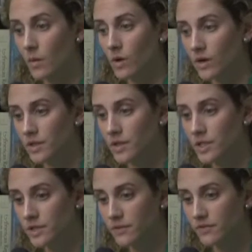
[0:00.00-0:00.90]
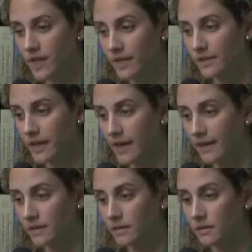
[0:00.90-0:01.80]
Well, just the fact
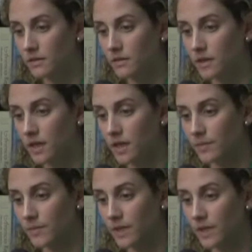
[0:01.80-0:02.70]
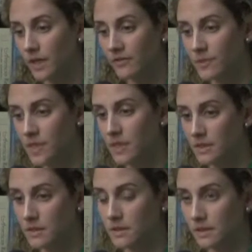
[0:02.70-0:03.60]
that government
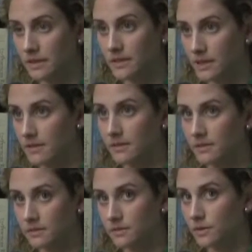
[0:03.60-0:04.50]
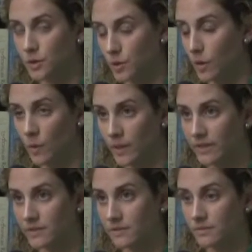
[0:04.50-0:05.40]
necessarily doesn't
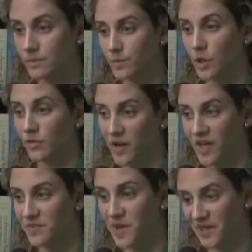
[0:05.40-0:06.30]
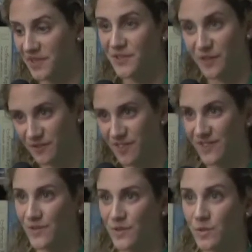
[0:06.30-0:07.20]
always provide better
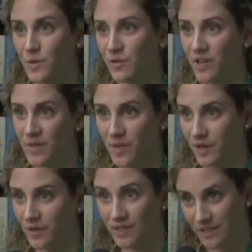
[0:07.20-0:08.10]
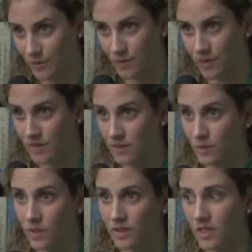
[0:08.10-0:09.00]
services or provide better resources
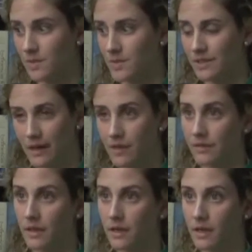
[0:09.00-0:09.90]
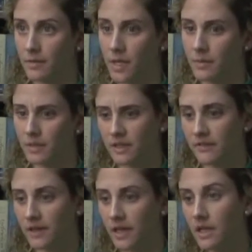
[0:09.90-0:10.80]
when it comes to healthcare. I
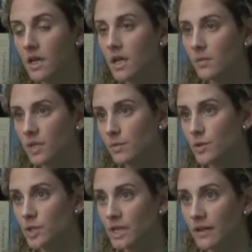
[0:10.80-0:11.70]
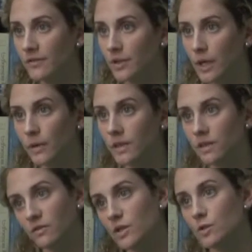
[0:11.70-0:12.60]
believe that people should have their own
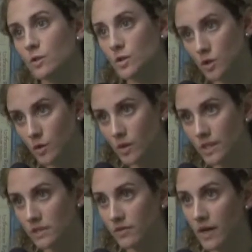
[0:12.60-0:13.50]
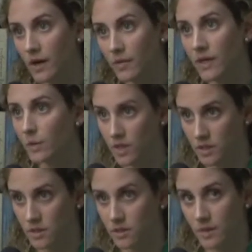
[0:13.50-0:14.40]
individual choice of how they wish
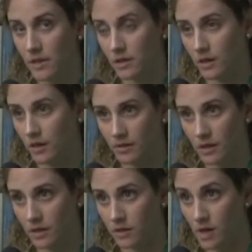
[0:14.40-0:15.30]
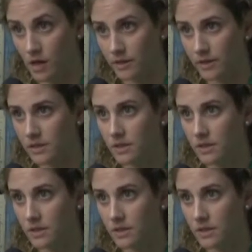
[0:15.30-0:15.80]
to spend their healthcare dollars.